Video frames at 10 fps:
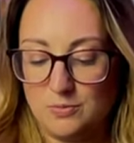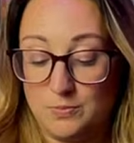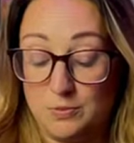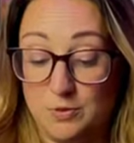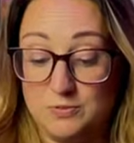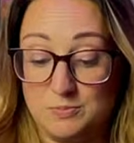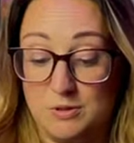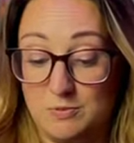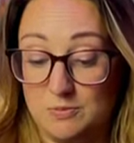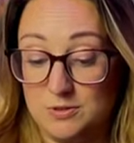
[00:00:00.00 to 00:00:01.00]
Who knows,
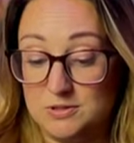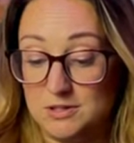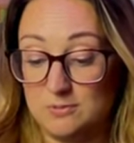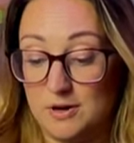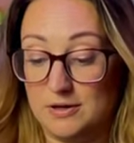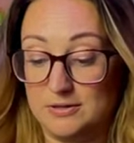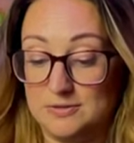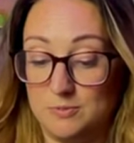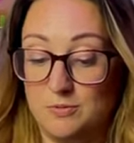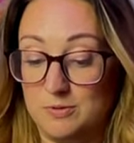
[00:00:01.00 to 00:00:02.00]
maybe the retail
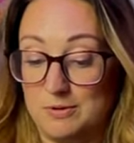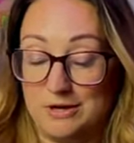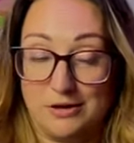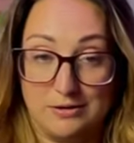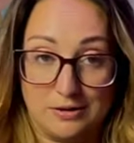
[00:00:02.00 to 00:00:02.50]
products will be better.